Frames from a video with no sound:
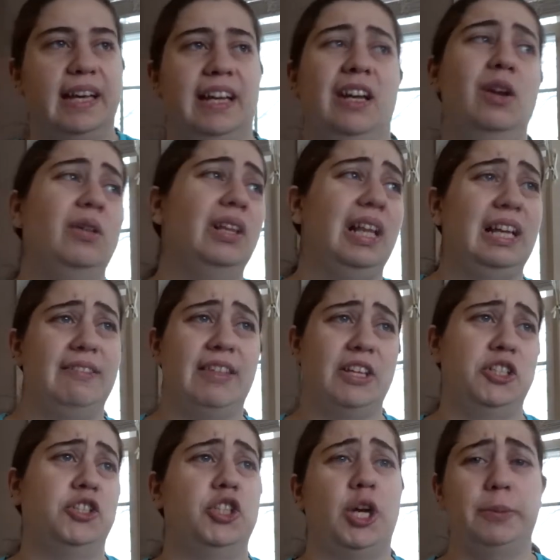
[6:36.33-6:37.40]
And I know that like if
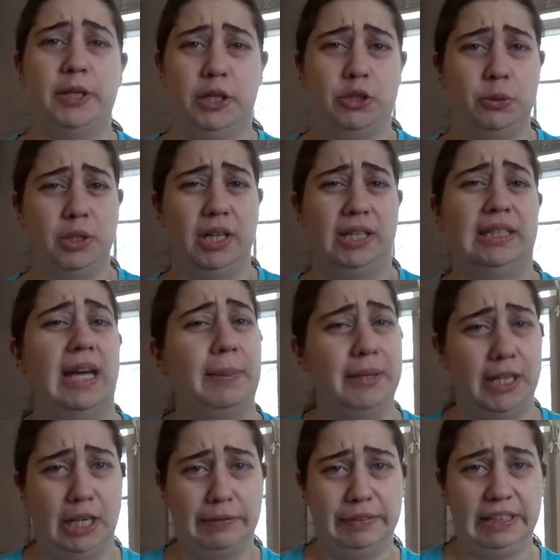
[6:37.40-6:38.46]
that's your job, you gotta do it all the time and
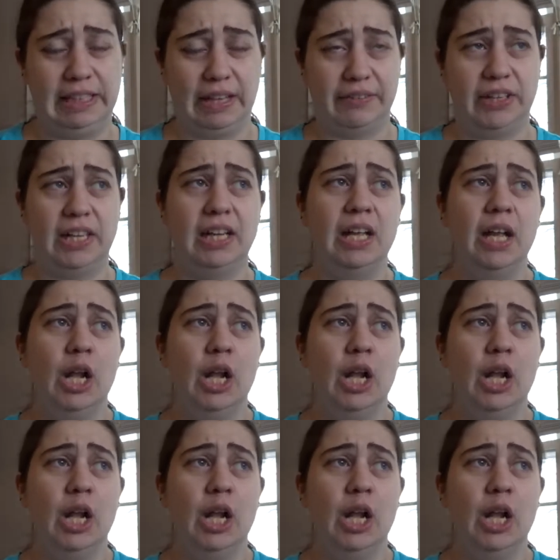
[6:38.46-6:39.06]
you gotta really love it.